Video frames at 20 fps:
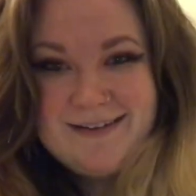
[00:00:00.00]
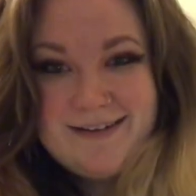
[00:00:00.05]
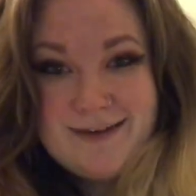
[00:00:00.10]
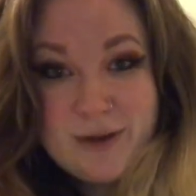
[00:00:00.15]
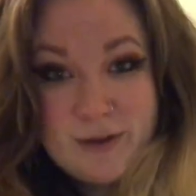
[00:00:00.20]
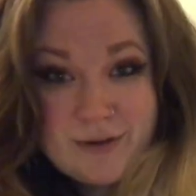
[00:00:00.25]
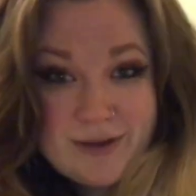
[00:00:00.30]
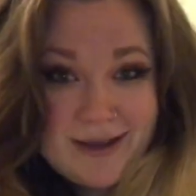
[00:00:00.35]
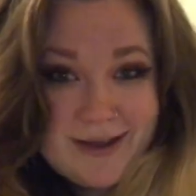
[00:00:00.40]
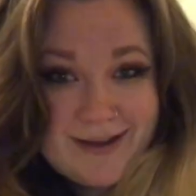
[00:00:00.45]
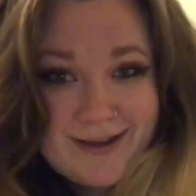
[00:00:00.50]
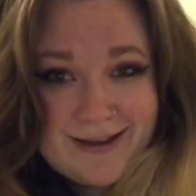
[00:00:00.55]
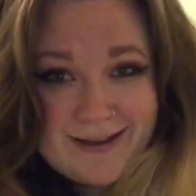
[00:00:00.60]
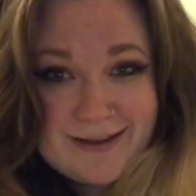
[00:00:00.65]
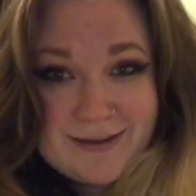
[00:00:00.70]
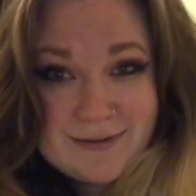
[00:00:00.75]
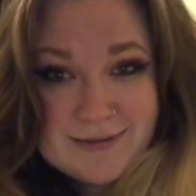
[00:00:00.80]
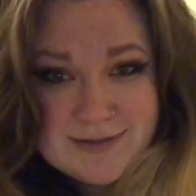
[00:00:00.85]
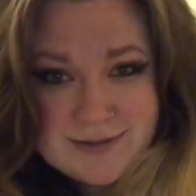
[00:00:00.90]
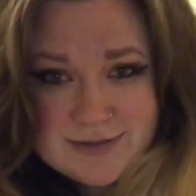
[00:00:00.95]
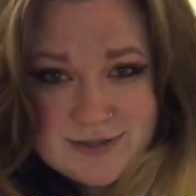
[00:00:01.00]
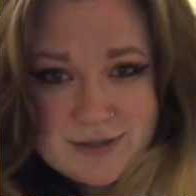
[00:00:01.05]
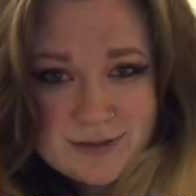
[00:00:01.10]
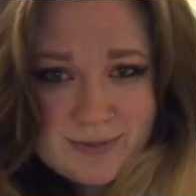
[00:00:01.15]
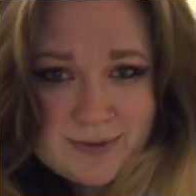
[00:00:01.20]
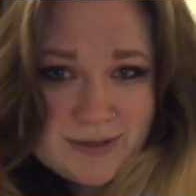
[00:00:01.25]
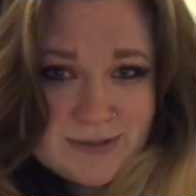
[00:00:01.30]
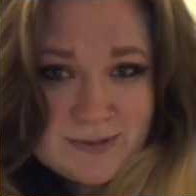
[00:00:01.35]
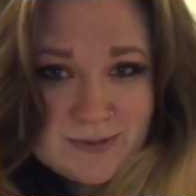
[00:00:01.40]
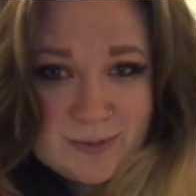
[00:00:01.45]
Okay, I killed 2
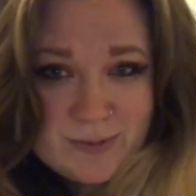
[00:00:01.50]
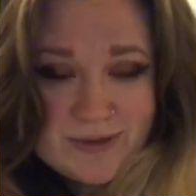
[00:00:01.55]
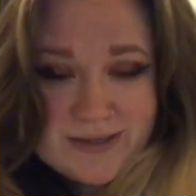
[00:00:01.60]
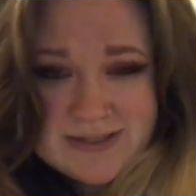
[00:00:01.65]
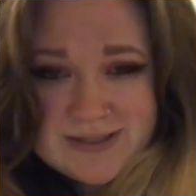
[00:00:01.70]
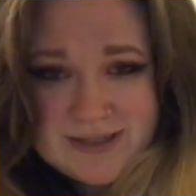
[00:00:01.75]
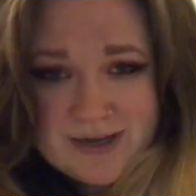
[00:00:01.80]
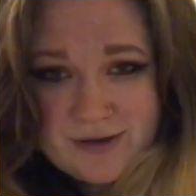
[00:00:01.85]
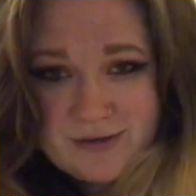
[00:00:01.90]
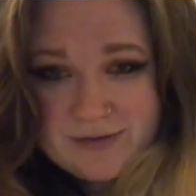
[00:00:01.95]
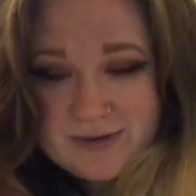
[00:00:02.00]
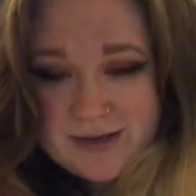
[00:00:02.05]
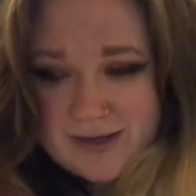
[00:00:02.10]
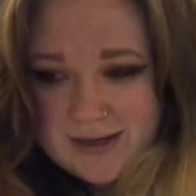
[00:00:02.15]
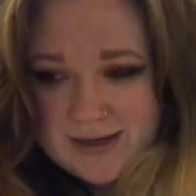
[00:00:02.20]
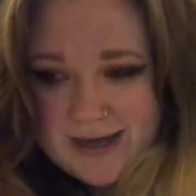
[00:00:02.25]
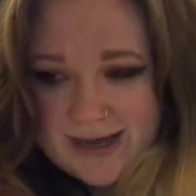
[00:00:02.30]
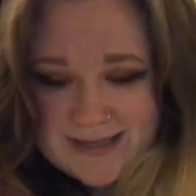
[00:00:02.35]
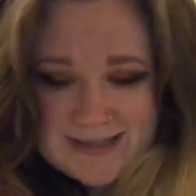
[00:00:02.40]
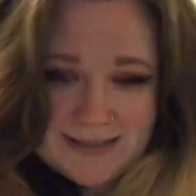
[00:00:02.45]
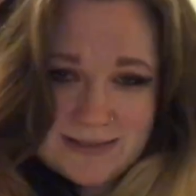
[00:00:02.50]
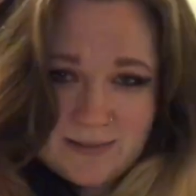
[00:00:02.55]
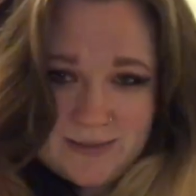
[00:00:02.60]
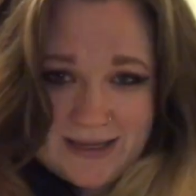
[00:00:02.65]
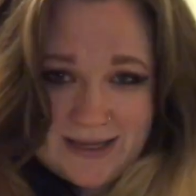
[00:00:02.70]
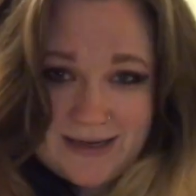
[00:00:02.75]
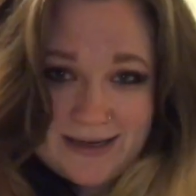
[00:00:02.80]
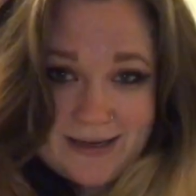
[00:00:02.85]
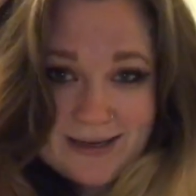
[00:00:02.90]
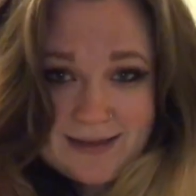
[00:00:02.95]
birds with 1 stone. I said the
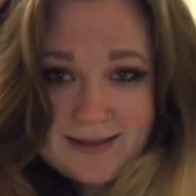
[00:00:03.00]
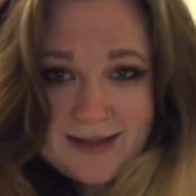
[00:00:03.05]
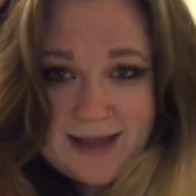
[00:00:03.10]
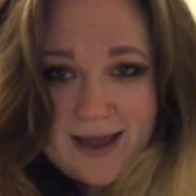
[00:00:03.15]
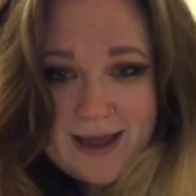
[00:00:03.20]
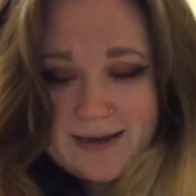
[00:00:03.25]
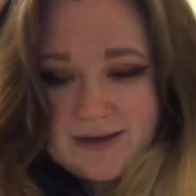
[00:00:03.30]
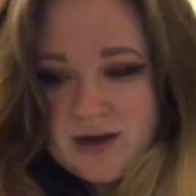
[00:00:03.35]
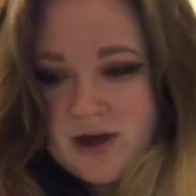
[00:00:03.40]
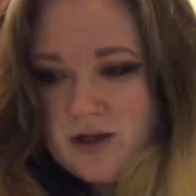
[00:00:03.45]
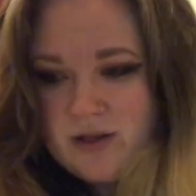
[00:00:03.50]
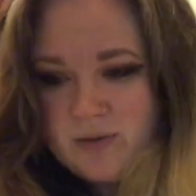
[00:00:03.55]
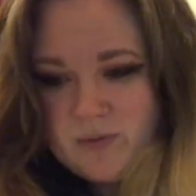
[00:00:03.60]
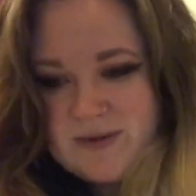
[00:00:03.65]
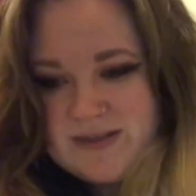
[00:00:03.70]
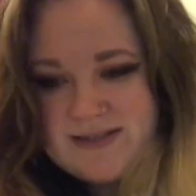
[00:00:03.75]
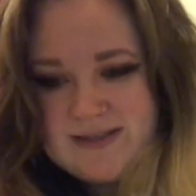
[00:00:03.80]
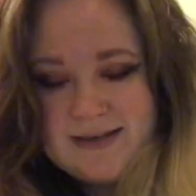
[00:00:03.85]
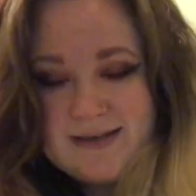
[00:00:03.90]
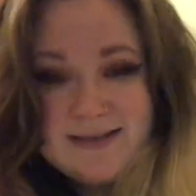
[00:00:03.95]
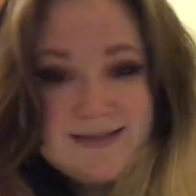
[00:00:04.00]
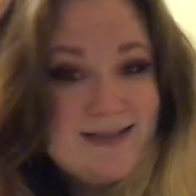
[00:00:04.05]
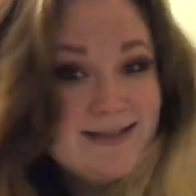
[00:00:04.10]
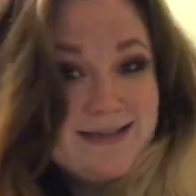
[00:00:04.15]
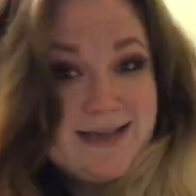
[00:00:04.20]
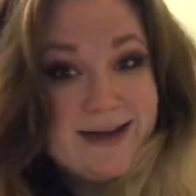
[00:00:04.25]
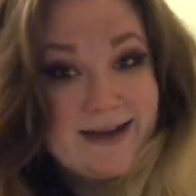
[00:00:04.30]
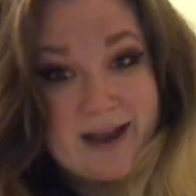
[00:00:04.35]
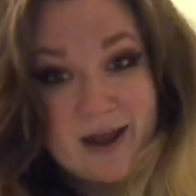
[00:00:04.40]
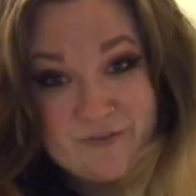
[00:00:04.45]
beginning and the end all in one sentence. That's
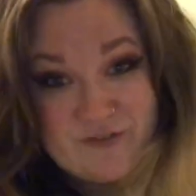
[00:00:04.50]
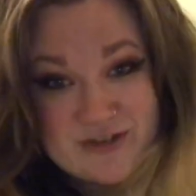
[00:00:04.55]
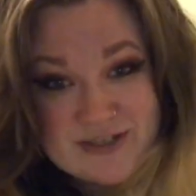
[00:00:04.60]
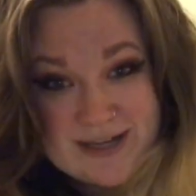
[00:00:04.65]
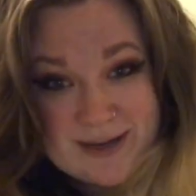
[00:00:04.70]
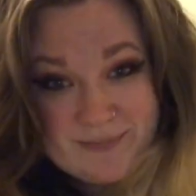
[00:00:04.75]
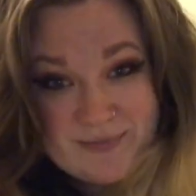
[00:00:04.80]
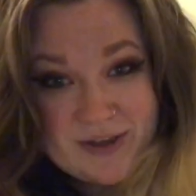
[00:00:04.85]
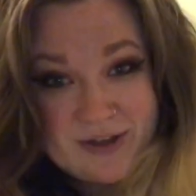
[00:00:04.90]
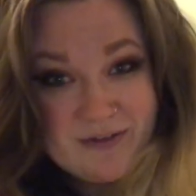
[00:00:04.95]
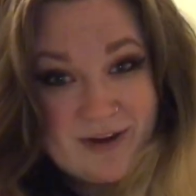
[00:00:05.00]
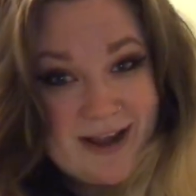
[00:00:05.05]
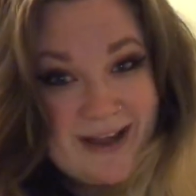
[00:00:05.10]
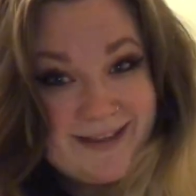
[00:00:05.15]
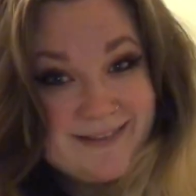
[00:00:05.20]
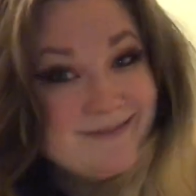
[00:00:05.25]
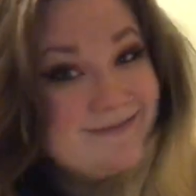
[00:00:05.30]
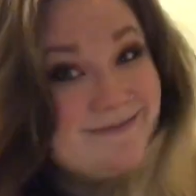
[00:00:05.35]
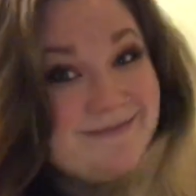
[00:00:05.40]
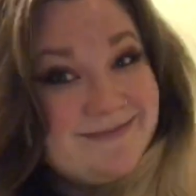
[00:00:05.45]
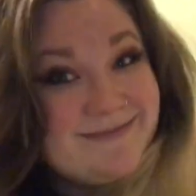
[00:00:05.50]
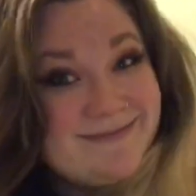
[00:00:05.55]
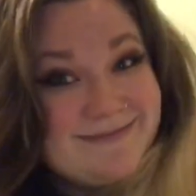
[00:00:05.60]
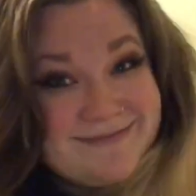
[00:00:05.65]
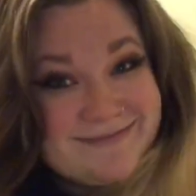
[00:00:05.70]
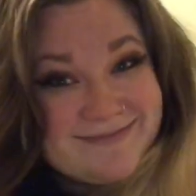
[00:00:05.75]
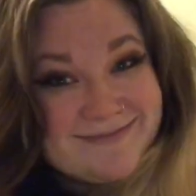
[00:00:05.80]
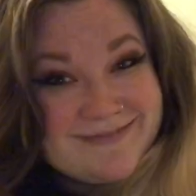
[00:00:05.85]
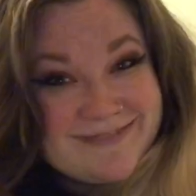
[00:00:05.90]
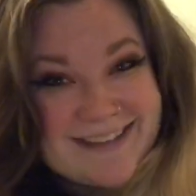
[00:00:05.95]
got to count for something, right?
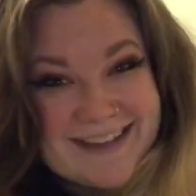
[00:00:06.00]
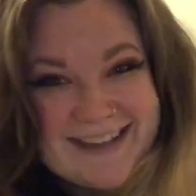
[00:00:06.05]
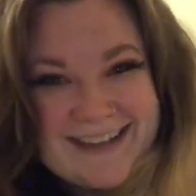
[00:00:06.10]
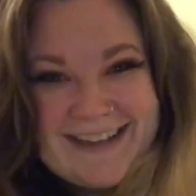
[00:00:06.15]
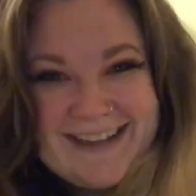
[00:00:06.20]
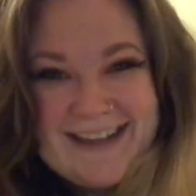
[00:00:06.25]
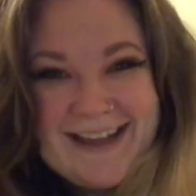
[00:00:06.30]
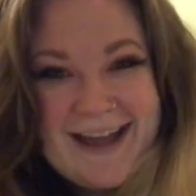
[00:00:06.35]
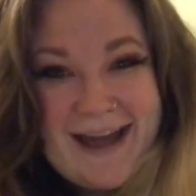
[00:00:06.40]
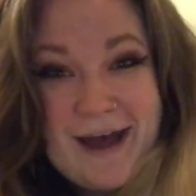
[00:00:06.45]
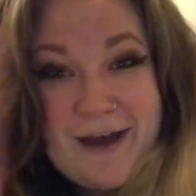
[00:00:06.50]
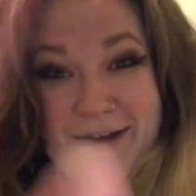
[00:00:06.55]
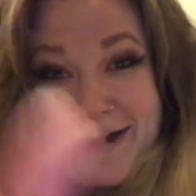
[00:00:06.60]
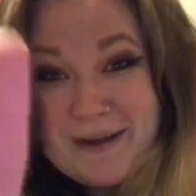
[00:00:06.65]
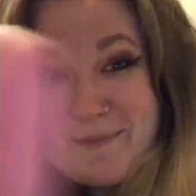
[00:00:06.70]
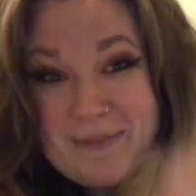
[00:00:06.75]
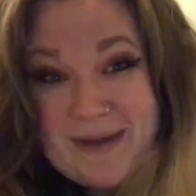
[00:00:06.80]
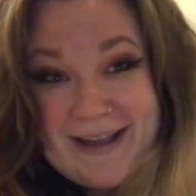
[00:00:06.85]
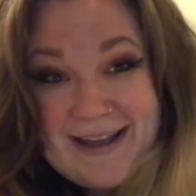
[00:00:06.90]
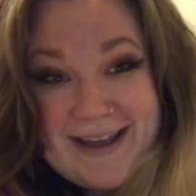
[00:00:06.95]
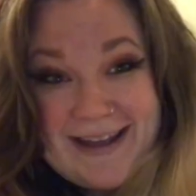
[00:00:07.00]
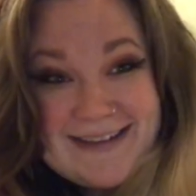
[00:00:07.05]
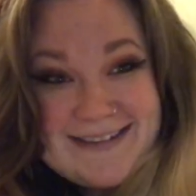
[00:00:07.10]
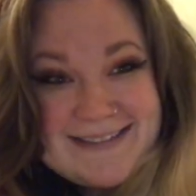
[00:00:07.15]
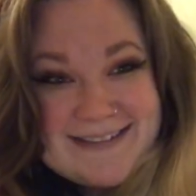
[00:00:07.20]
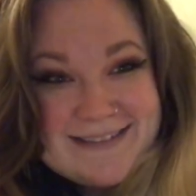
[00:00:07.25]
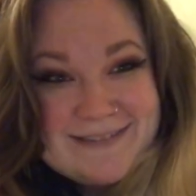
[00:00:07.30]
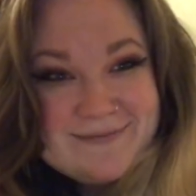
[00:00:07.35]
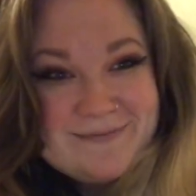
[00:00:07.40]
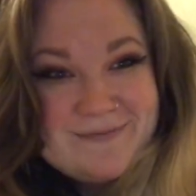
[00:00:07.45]
All right, bye guys.